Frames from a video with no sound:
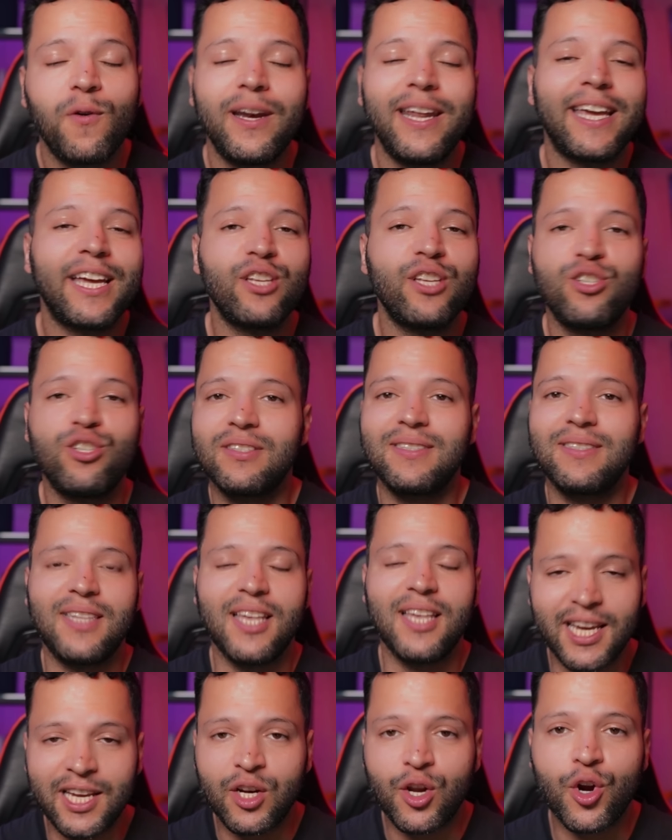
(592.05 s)
when they could just
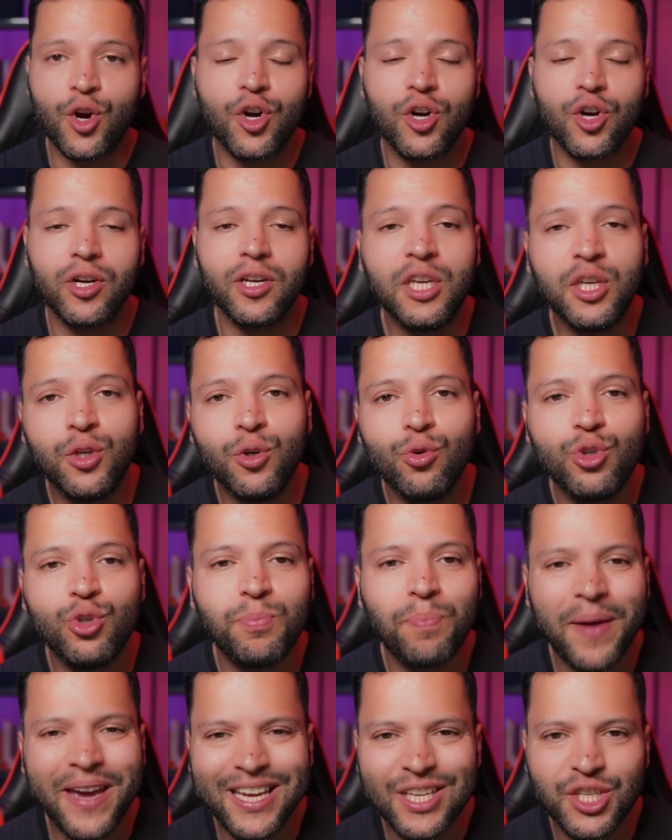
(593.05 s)
stay and earn
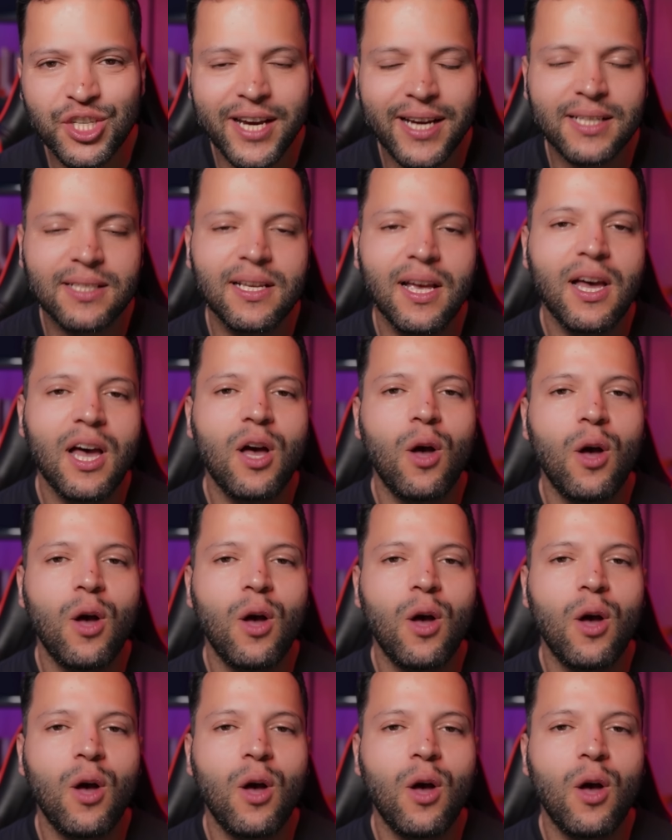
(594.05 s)
huge paychecks